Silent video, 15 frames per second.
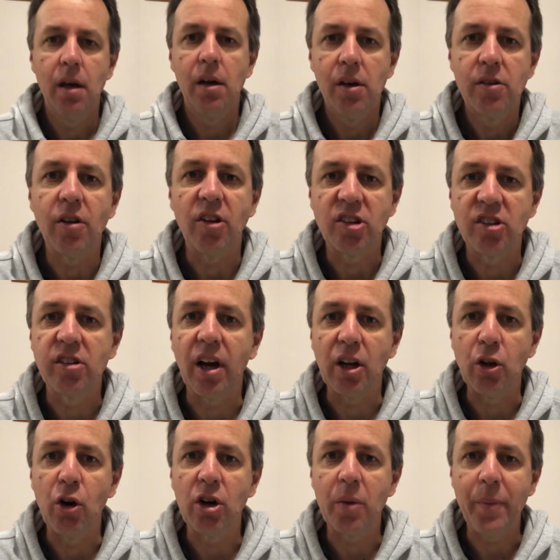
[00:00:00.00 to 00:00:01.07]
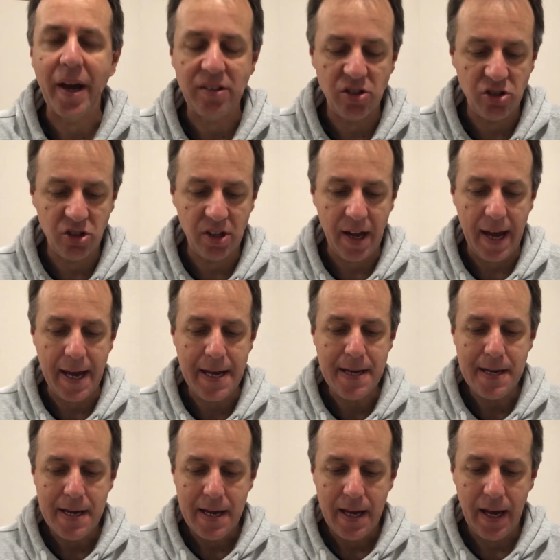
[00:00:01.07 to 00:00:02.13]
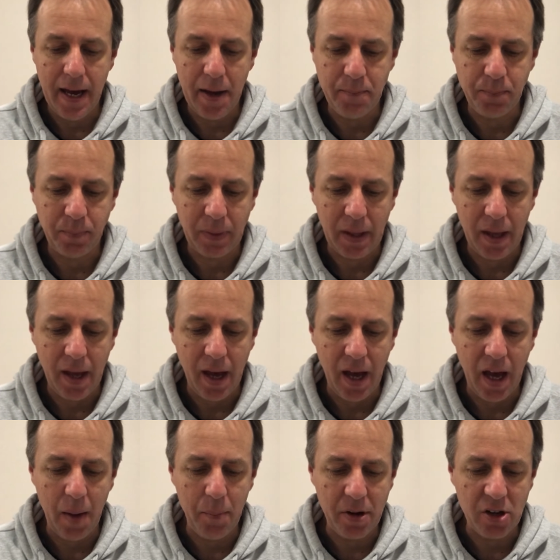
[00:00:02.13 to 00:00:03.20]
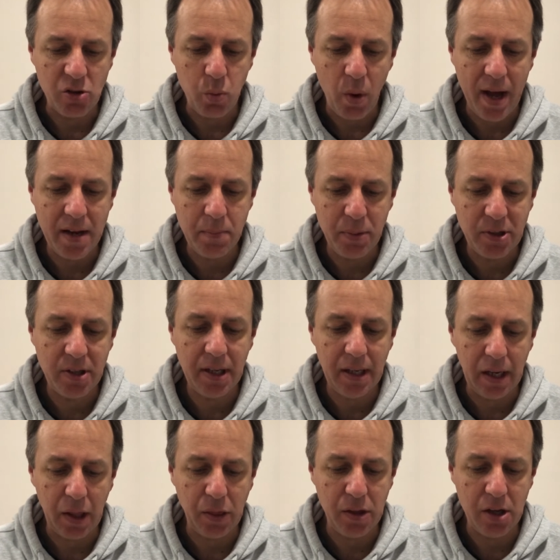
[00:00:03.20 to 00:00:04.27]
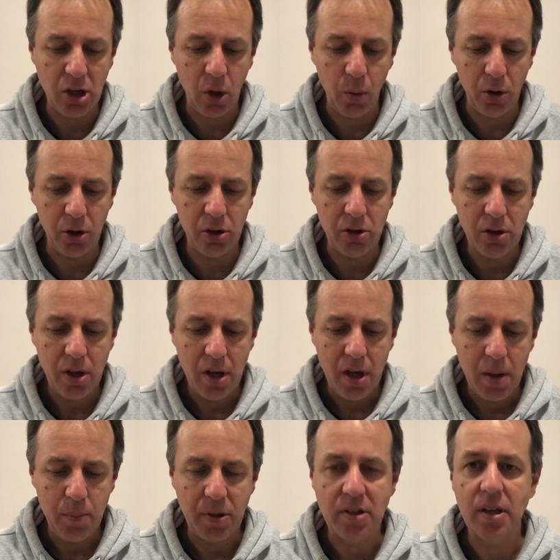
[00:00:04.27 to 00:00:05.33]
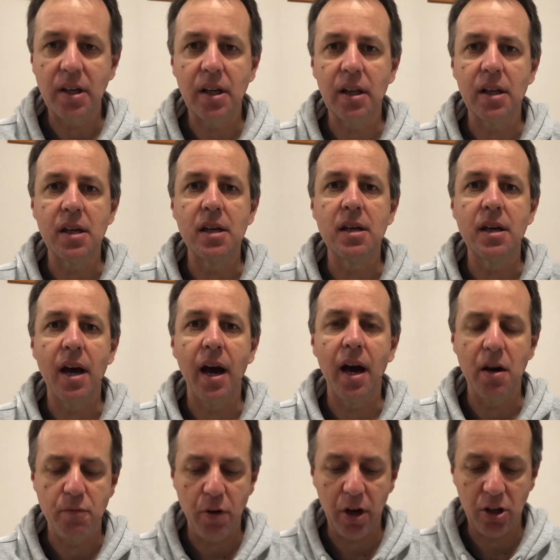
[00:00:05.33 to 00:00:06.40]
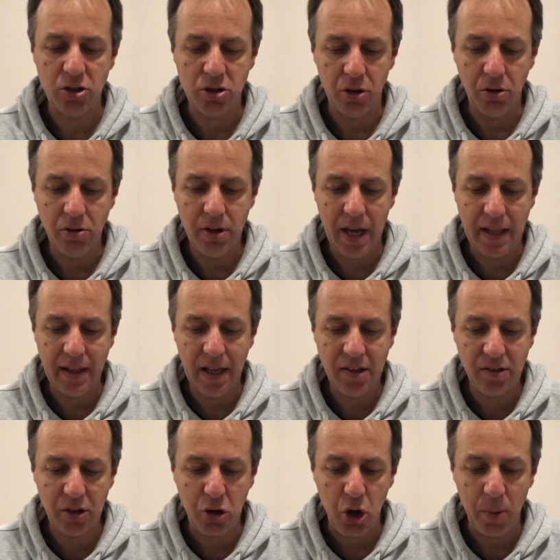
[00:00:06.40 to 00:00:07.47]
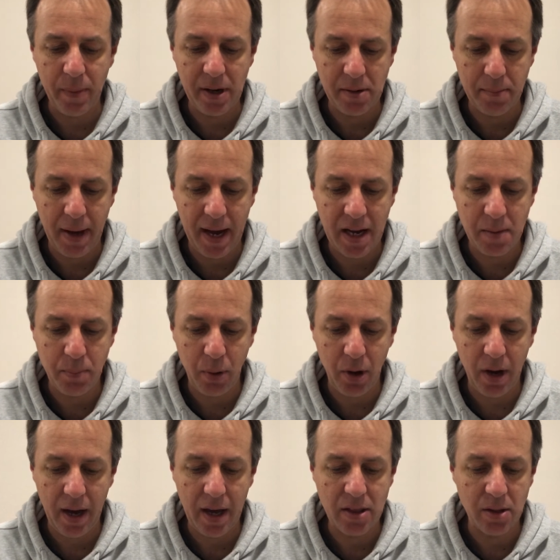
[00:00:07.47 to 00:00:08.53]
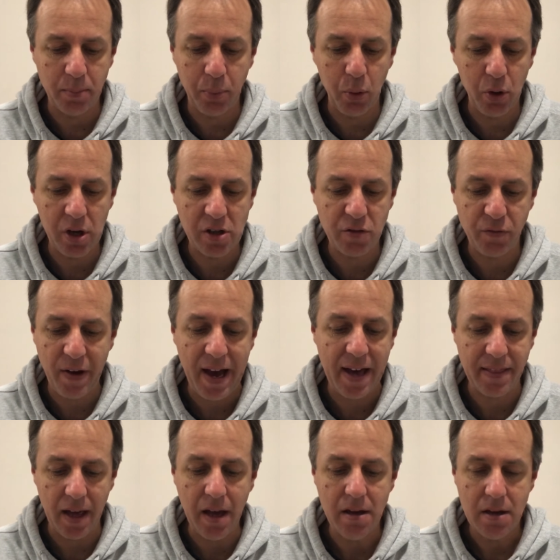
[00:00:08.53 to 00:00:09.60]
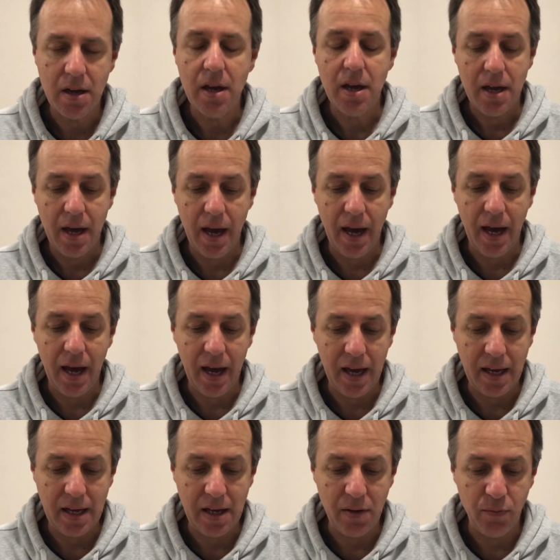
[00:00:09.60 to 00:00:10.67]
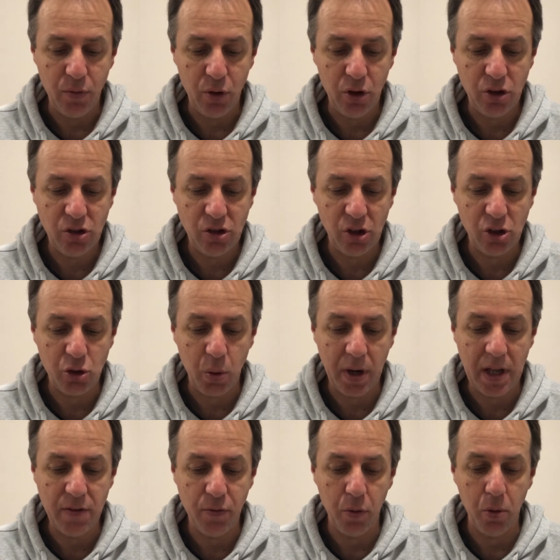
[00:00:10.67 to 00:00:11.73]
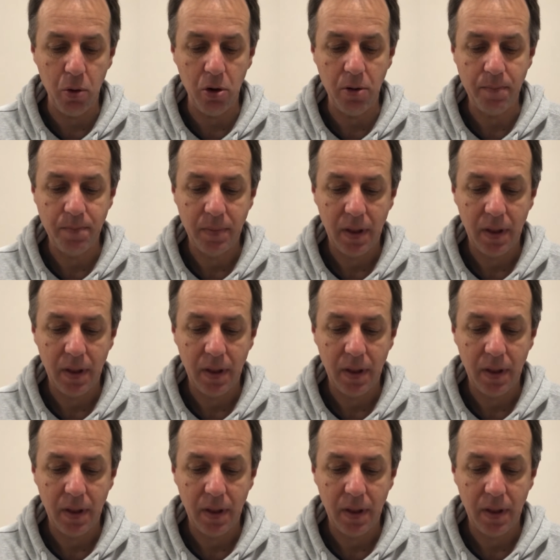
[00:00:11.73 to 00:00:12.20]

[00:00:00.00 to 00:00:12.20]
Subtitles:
So it's a slightly longer passage today, but there's one particular thing I want to particularly focus on, and that's the comment made by the boy's father in verse 24.